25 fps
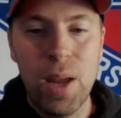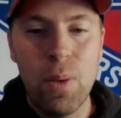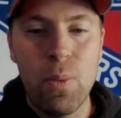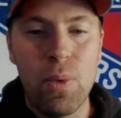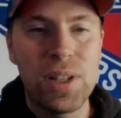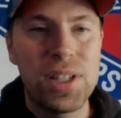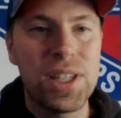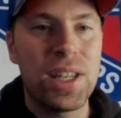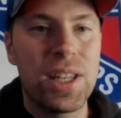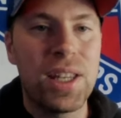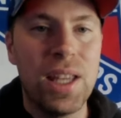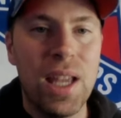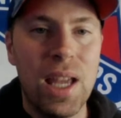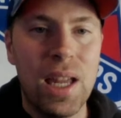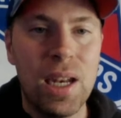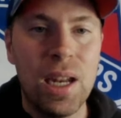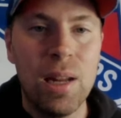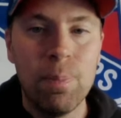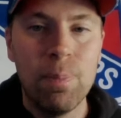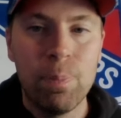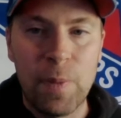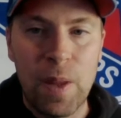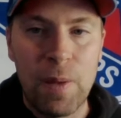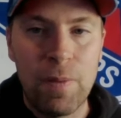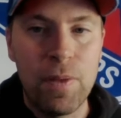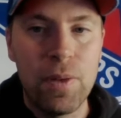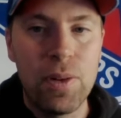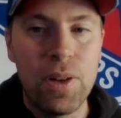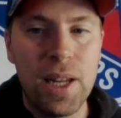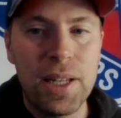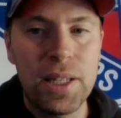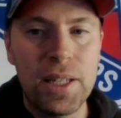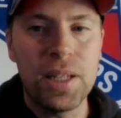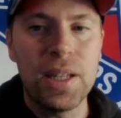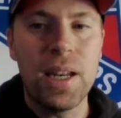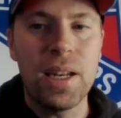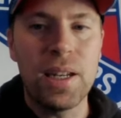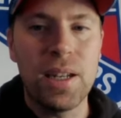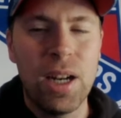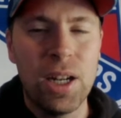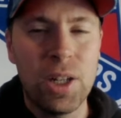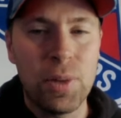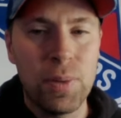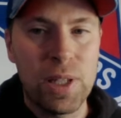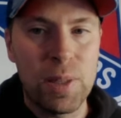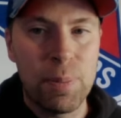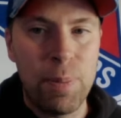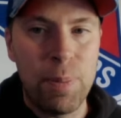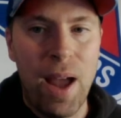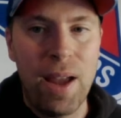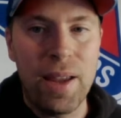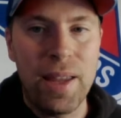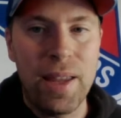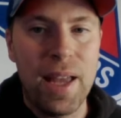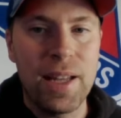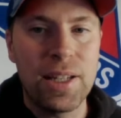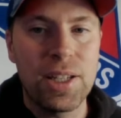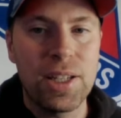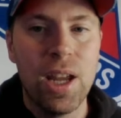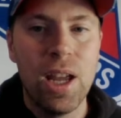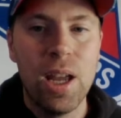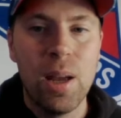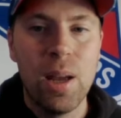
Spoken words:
Once again, if you'd like to get in touch with this podcast,